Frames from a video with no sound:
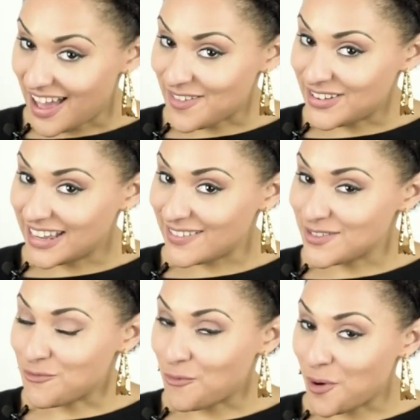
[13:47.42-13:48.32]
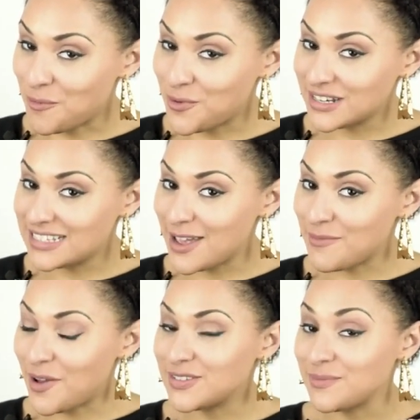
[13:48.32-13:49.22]
I'm going to give you one more
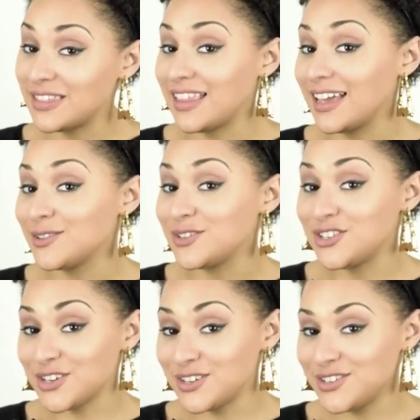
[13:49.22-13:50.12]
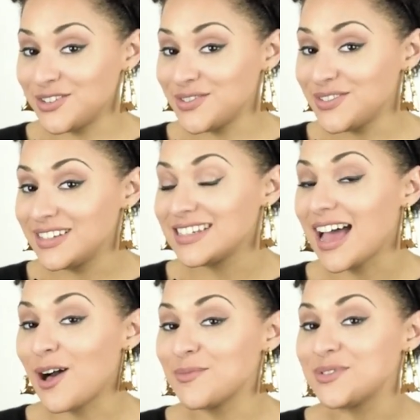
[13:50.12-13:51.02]
tip of something that you should do to
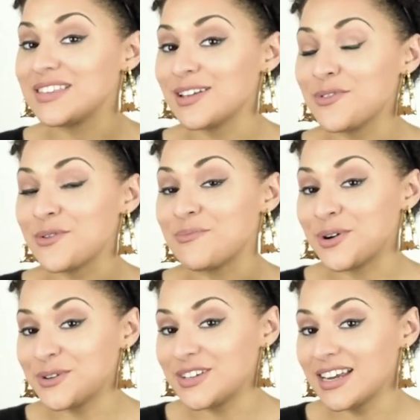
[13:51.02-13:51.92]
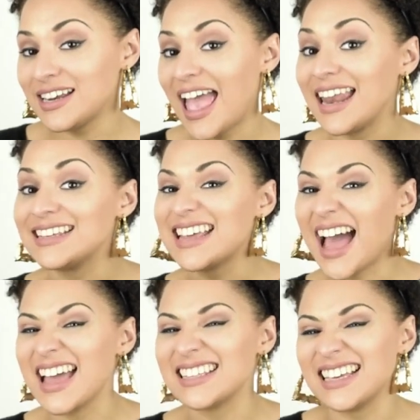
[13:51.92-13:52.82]
help you sing with emotion, and it
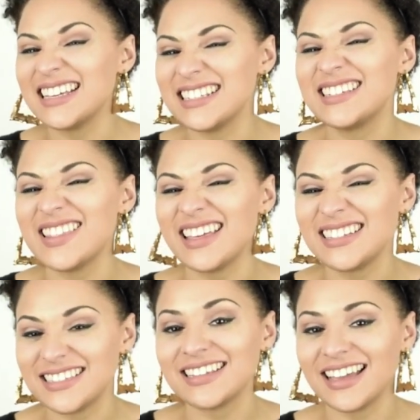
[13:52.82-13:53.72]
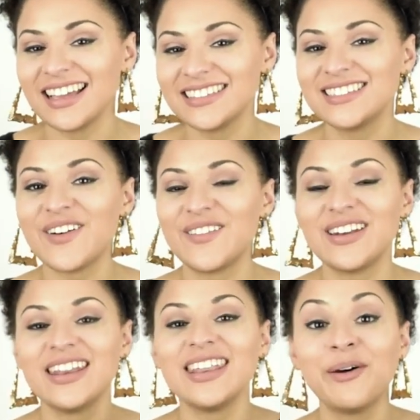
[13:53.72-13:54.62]
ties into this thing.
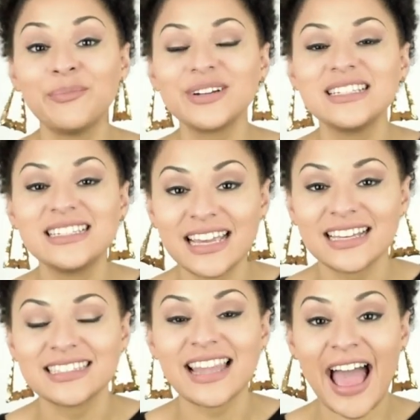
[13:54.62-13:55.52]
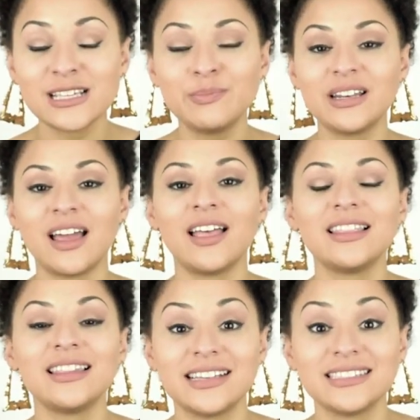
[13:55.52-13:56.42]
So number 6, last but not
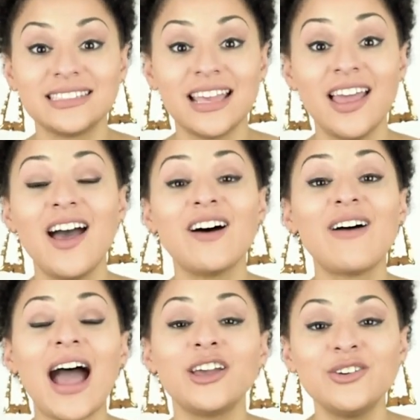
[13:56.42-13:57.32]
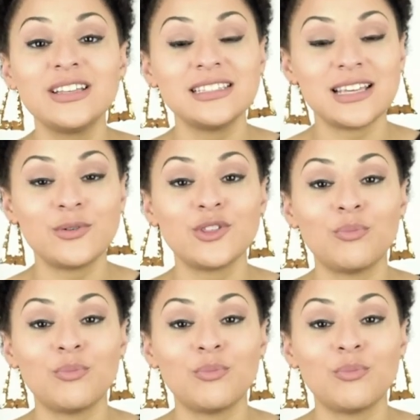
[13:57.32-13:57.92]
least, of how you can sing with